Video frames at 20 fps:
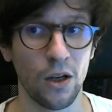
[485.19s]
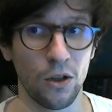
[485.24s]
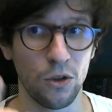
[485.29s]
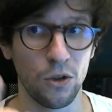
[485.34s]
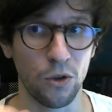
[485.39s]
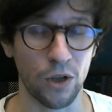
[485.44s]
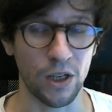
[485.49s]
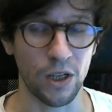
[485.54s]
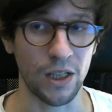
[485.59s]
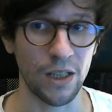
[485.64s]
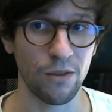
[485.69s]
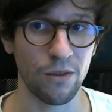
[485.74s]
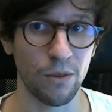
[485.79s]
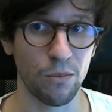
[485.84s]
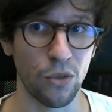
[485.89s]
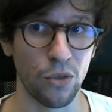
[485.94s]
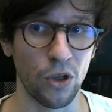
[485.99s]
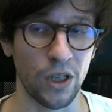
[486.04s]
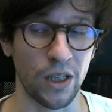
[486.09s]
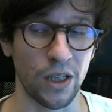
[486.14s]
You can even
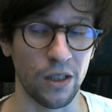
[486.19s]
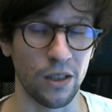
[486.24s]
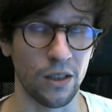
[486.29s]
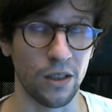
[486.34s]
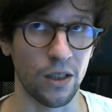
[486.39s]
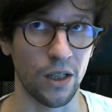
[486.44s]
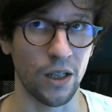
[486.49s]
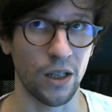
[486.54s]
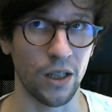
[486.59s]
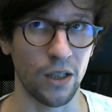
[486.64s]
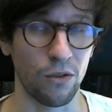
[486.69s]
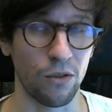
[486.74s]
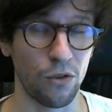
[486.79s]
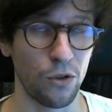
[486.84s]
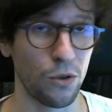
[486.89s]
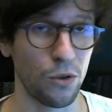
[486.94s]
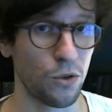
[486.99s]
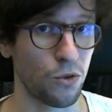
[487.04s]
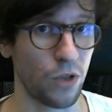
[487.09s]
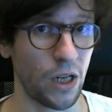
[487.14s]
pull in, if you
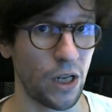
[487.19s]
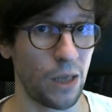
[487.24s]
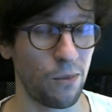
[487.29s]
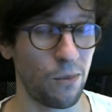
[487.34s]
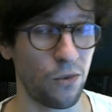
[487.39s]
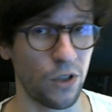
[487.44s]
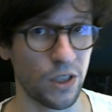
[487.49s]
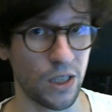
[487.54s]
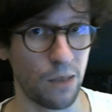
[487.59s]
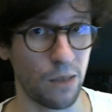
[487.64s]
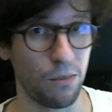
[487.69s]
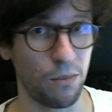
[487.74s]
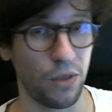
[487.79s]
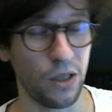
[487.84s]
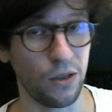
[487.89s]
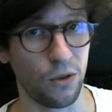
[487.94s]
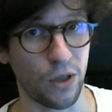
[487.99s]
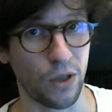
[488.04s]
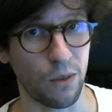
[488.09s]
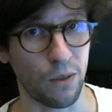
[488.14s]
use Raylib, for example,
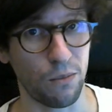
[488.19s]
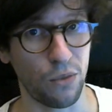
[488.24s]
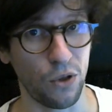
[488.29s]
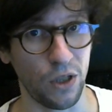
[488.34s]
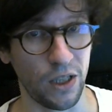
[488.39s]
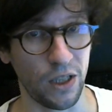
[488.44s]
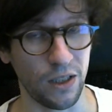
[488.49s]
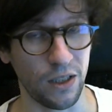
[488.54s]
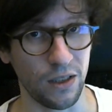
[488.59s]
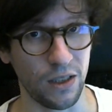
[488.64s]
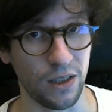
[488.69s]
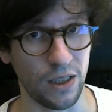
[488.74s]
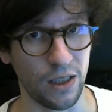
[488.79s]
you can pull in